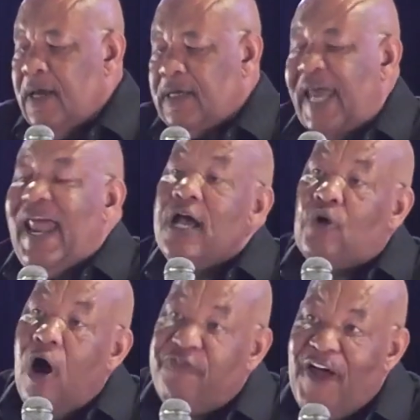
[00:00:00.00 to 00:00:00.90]
Can I
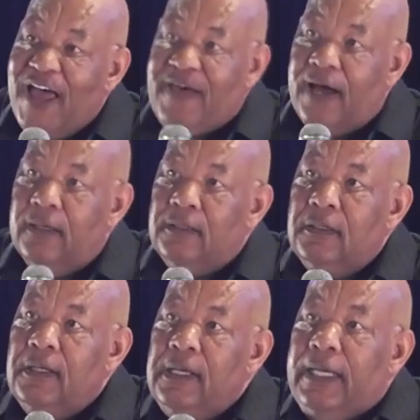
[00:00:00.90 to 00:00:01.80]
go further?
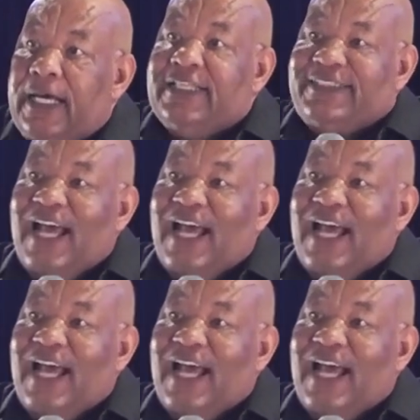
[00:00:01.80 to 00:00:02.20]
It